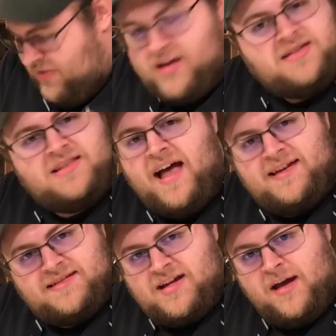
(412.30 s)
Because
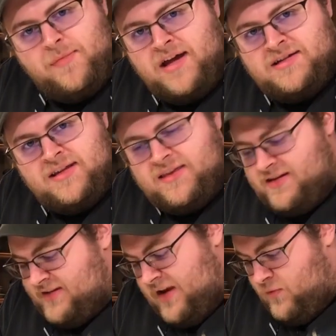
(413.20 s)
last time I did
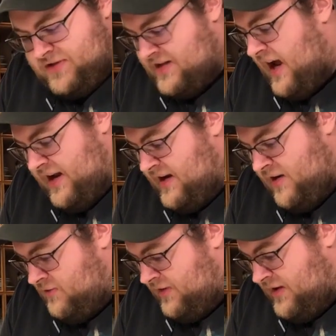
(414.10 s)
this, it was not
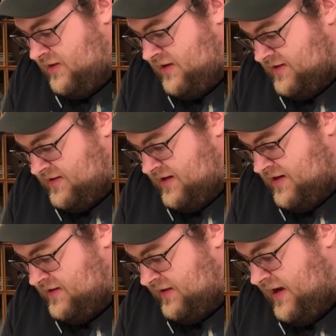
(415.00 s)
nearly this,
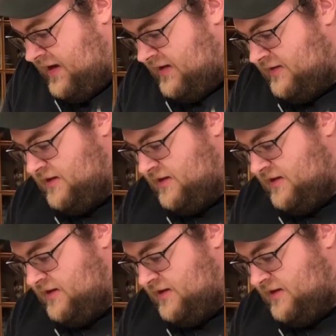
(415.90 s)
like,